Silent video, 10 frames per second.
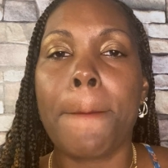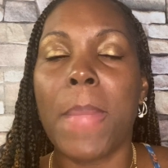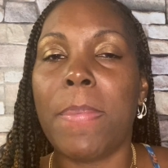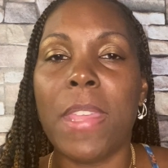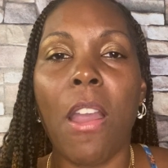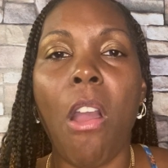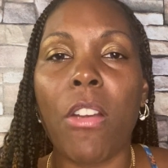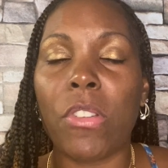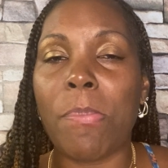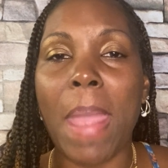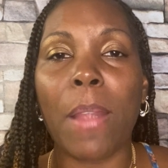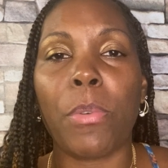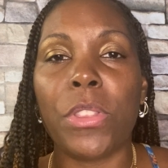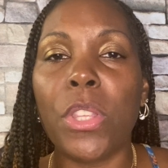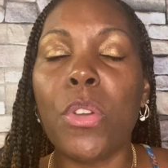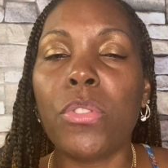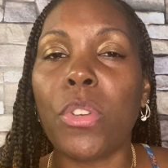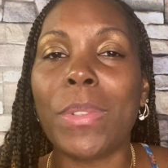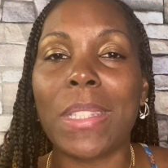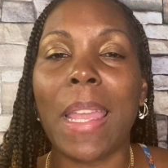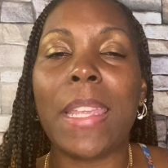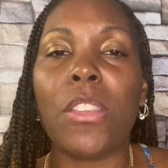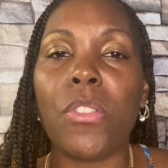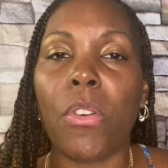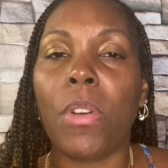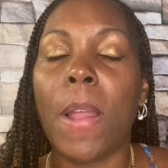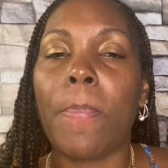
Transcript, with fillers: Maybe they're arguing back with you. So it's like, you know,